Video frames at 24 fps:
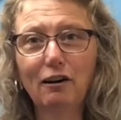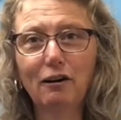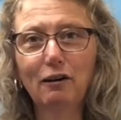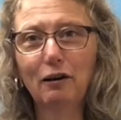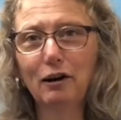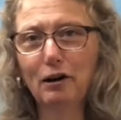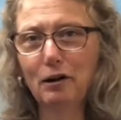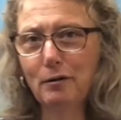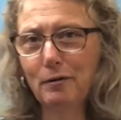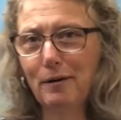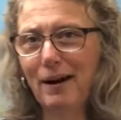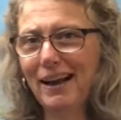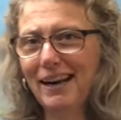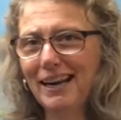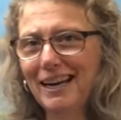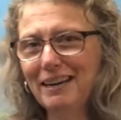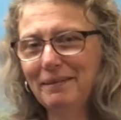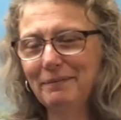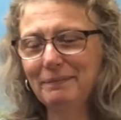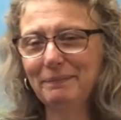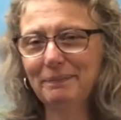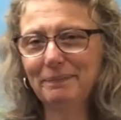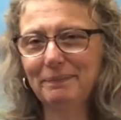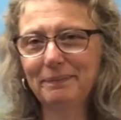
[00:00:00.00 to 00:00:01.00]
Are you ready?
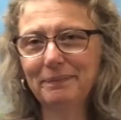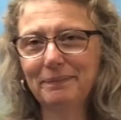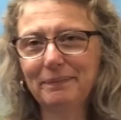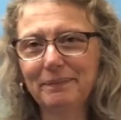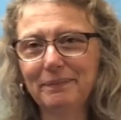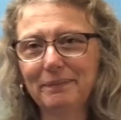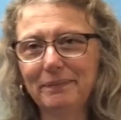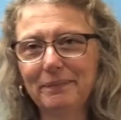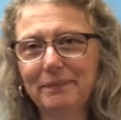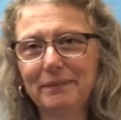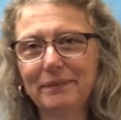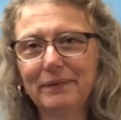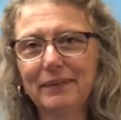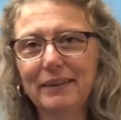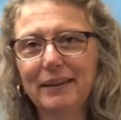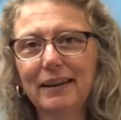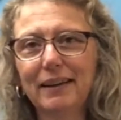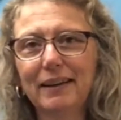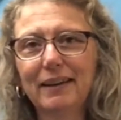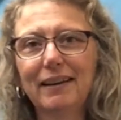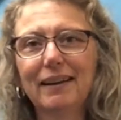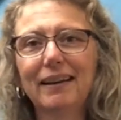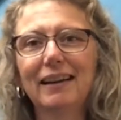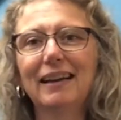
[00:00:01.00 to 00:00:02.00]

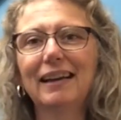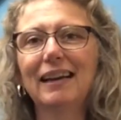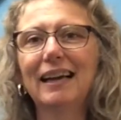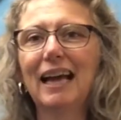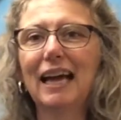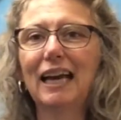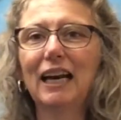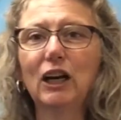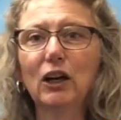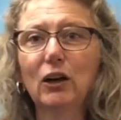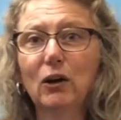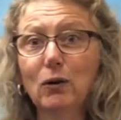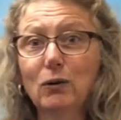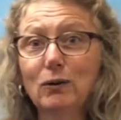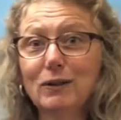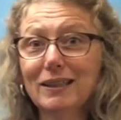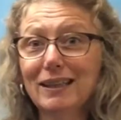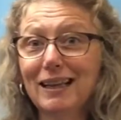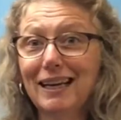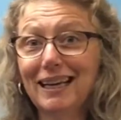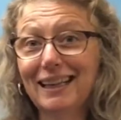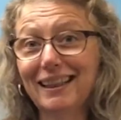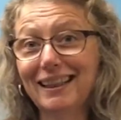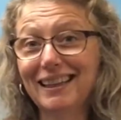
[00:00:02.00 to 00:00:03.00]
And it goes
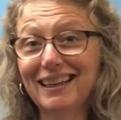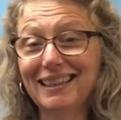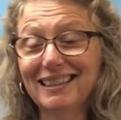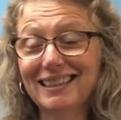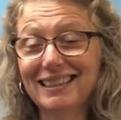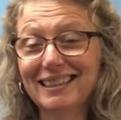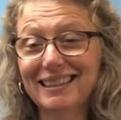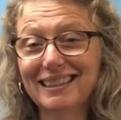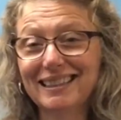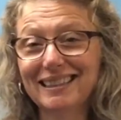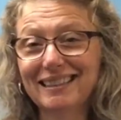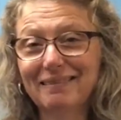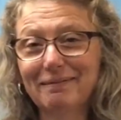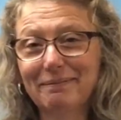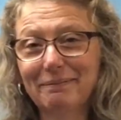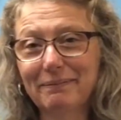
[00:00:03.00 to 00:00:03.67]
like this.